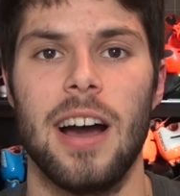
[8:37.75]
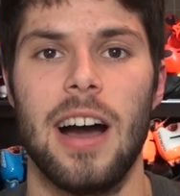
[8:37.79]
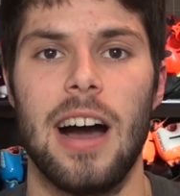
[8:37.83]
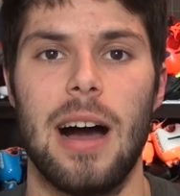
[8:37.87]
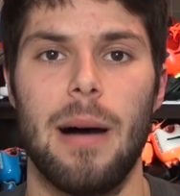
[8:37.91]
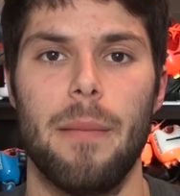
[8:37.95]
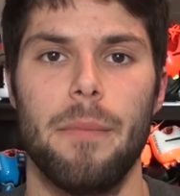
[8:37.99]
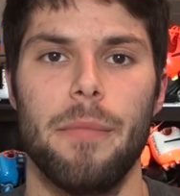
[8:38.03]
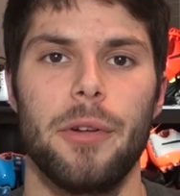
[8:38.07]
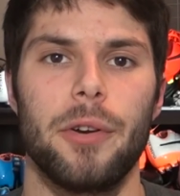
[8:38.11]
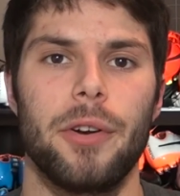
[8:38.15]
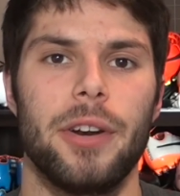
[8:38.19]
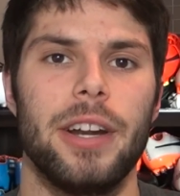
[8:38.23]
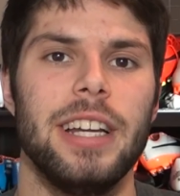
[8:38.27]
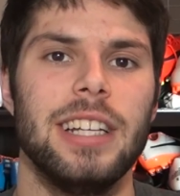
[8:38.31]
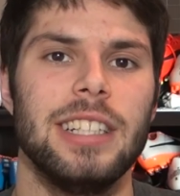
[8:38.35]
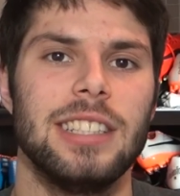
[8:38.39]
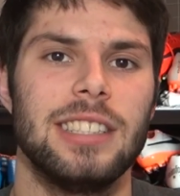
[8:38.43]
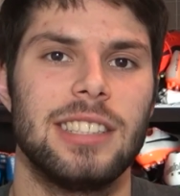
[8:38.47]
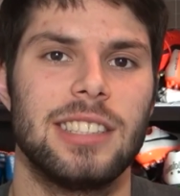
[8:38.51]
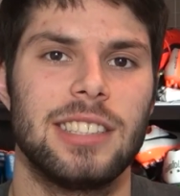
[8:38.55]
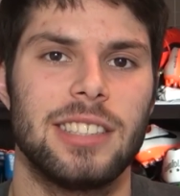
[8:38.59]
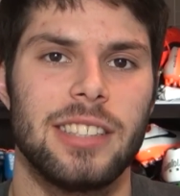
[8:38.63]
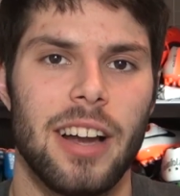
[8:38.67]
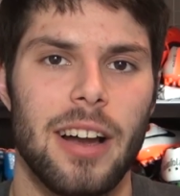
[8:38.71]
There
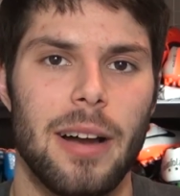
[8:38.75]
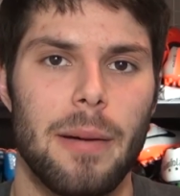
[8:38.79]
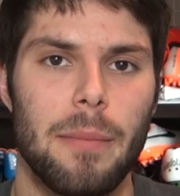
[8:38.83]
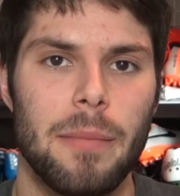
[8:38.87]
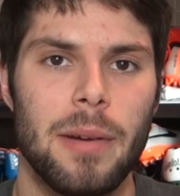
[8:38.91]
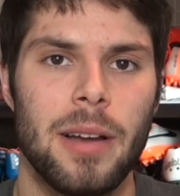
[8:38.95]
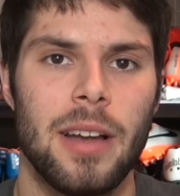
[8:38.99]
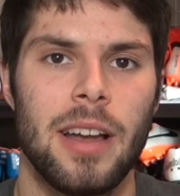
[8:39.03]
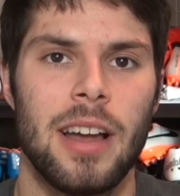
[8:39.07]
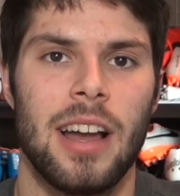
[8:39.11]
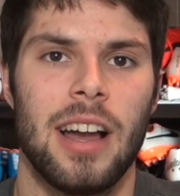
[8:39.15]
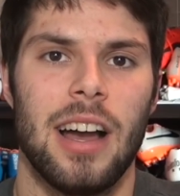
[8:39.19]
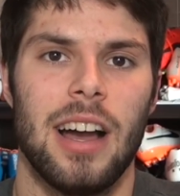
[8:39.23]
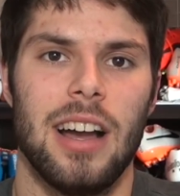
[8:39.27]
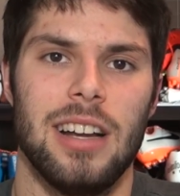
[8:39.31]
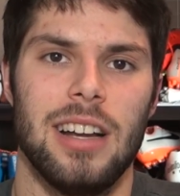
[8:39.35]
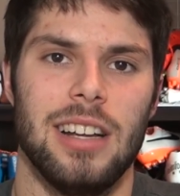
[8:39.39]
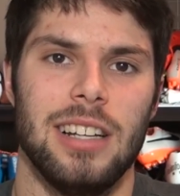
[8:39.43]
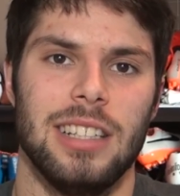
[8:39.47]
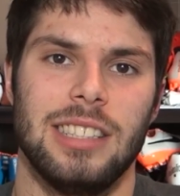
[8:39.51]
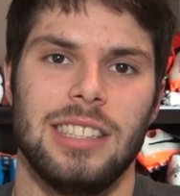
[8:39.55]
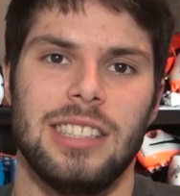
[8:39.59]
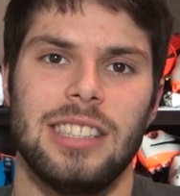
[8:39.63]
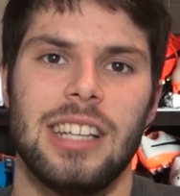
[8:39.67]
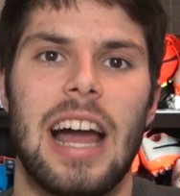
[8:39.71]
is some
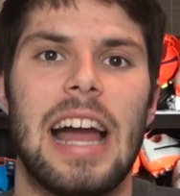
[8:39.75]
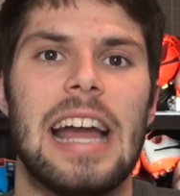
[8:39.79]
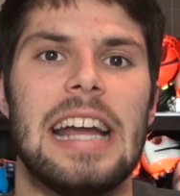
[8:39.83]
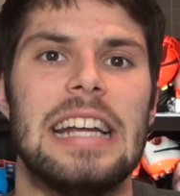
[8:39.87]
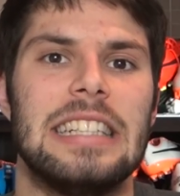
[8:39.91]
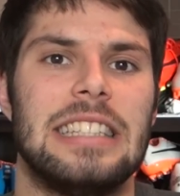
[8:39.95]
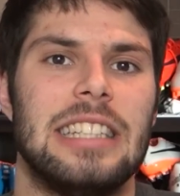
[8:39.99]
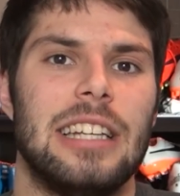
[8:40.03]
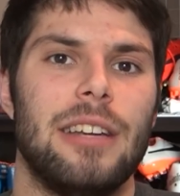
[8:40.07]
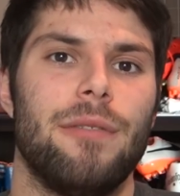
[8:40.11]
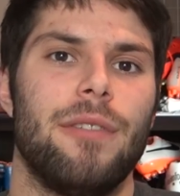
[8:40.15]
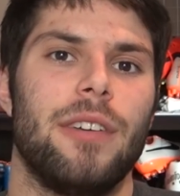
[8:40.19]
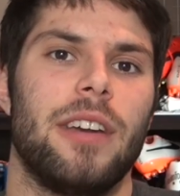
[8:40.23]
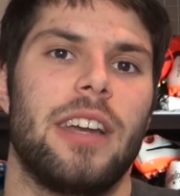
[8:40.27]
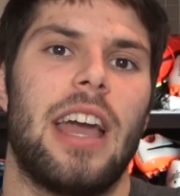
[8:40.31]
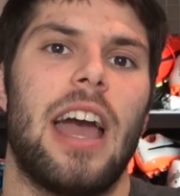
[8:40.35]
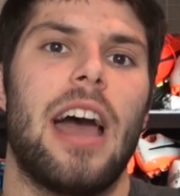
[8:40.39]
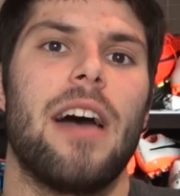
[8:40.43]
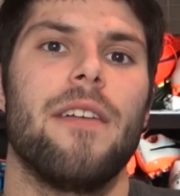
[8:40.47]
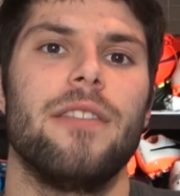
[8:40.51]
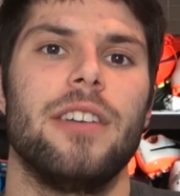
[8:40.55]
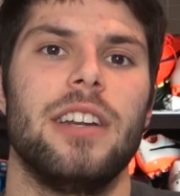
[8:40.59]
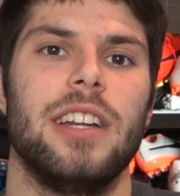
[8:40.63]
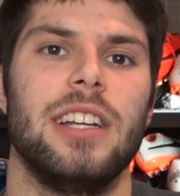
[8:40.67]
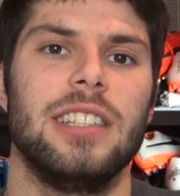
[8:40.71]
scientific
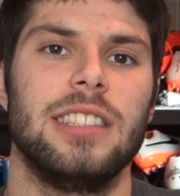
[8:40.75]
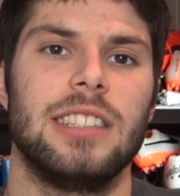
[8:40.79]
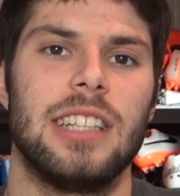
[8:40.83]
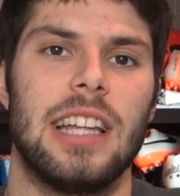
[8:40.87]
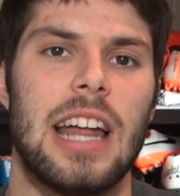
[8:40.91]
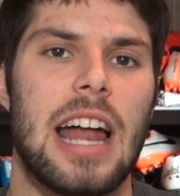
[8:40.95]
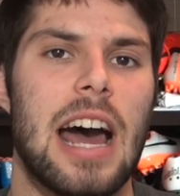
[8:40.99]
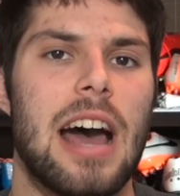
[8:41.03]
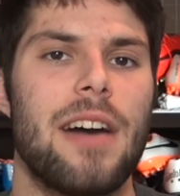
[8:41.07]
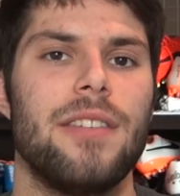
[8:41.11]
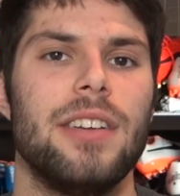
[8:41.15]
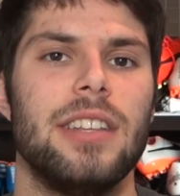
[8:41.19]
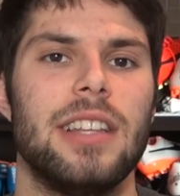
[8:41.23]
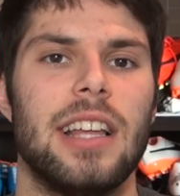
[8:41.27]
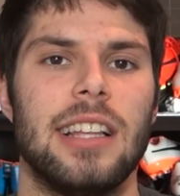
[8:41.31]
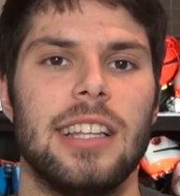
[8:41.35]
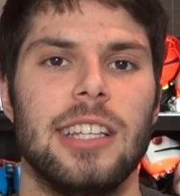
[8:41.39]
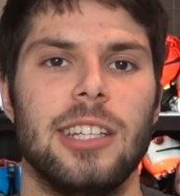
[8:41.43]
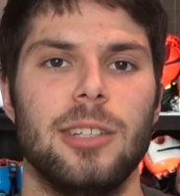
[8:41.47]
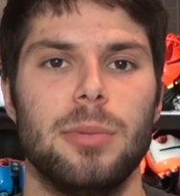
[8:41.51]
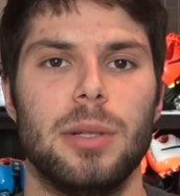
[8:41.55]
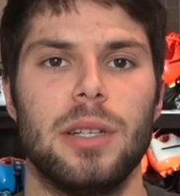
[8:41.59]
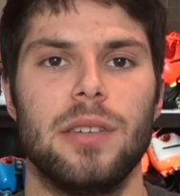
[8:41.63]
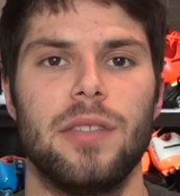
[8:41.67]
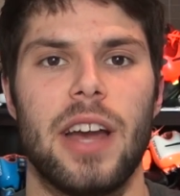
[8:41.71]
evidence that having that
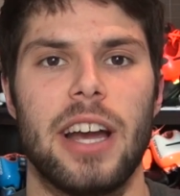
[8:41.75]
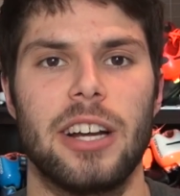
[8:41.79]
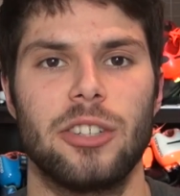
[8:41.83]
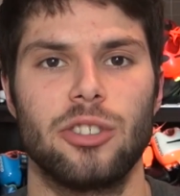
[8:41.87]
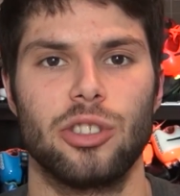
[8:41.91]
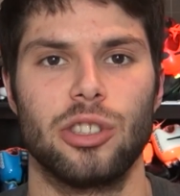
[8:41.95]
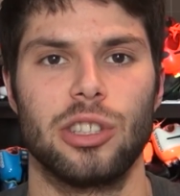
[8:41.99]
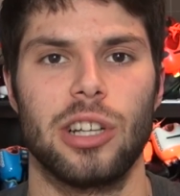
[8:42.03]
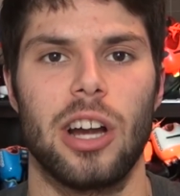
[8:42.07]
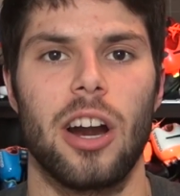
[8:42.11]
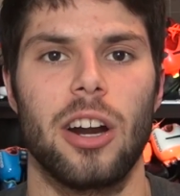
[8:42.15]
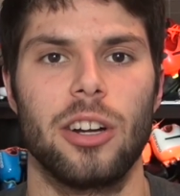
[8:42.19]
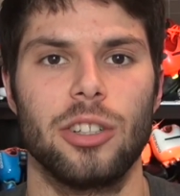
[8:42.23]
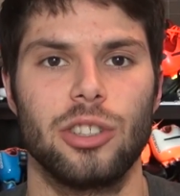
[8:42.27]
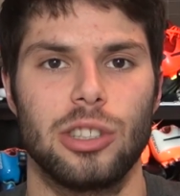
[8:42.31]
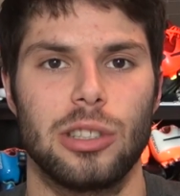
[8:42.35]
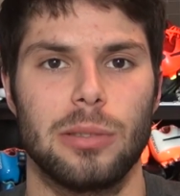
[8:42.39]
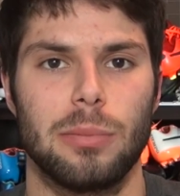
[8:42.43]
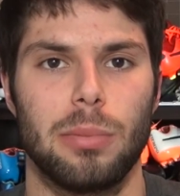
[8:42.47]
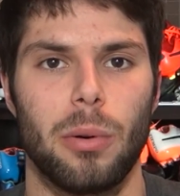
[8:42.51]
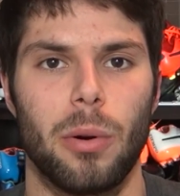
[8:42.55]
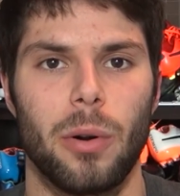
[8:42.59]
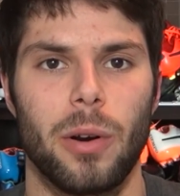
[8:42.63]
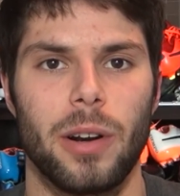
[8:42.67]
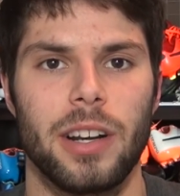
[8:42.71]
little bit of extra arch
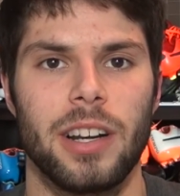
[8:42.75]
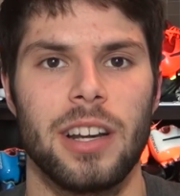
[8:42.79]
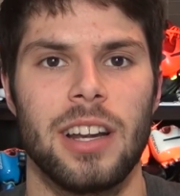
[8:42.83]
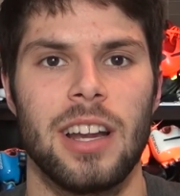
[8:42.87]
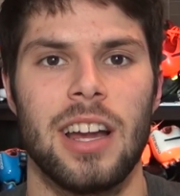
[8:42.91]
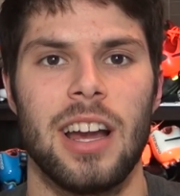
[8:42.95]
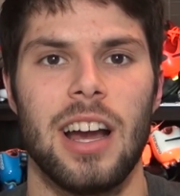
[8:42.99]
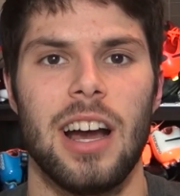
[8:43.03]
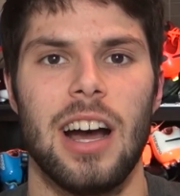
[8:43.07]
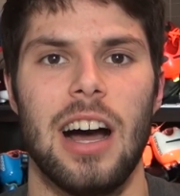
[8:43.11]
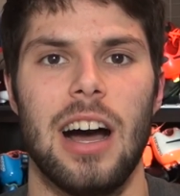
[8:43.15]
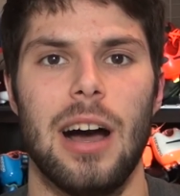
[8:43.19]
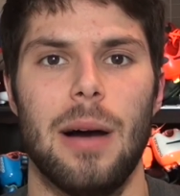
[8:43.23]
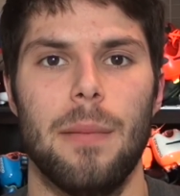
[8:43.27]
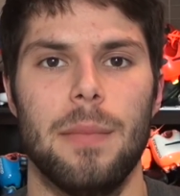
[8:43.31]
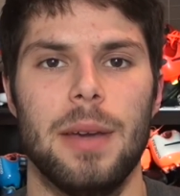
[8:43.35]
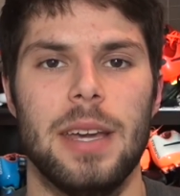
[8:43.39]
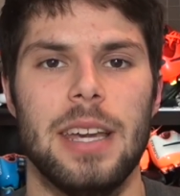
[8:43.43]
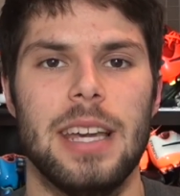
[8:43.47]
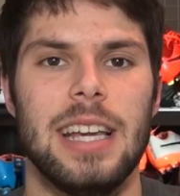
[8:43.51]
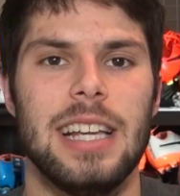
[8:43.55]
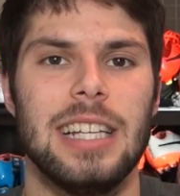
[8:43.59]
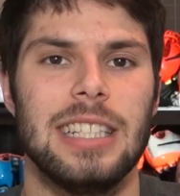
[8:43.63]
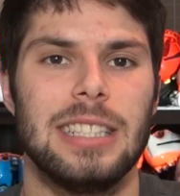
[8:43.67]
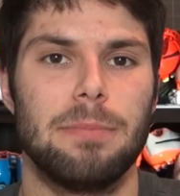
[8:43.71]
support
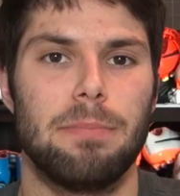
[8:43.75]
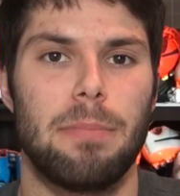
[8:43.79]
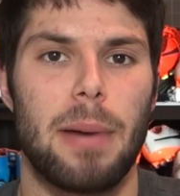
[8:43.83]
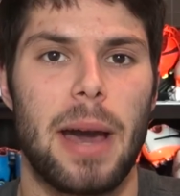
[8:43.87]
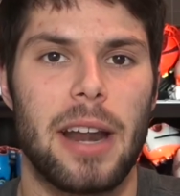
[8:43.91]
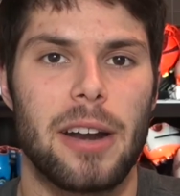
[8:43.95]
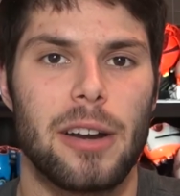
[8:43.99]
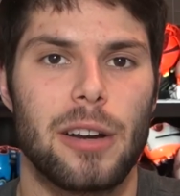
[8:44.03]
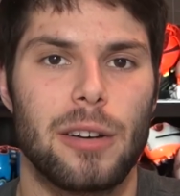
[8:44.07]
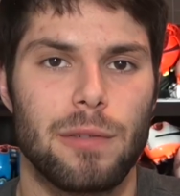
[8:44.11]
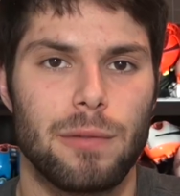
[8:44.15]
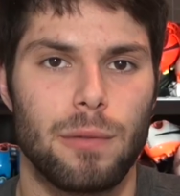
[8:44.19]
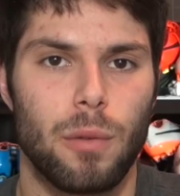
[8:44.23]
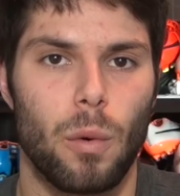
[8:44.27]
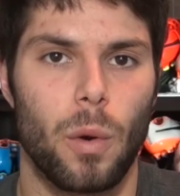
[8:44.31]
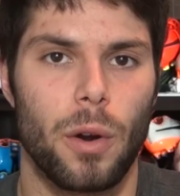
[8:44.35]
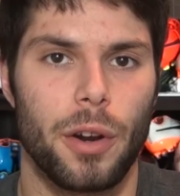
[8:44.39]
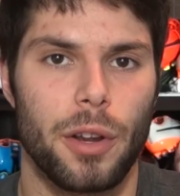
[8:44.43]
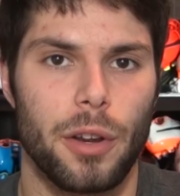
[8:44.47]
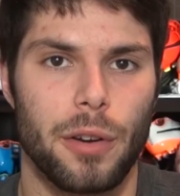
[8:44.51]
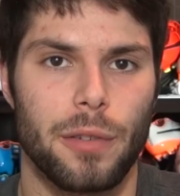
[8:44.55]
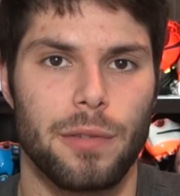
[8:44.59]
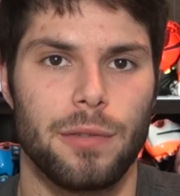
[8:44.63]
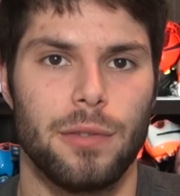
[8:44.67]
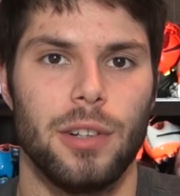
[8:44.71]
is better
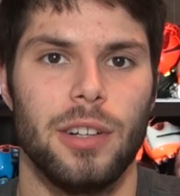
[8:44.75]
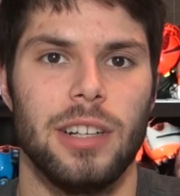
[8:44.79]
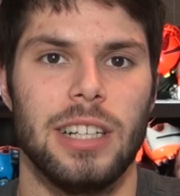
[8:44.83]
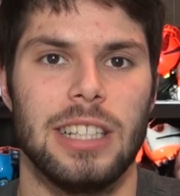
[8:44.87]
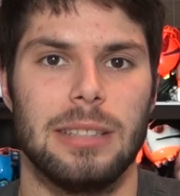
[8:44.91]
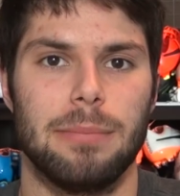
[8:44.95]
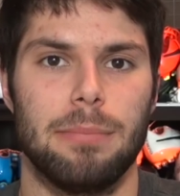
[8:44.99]
for your foot.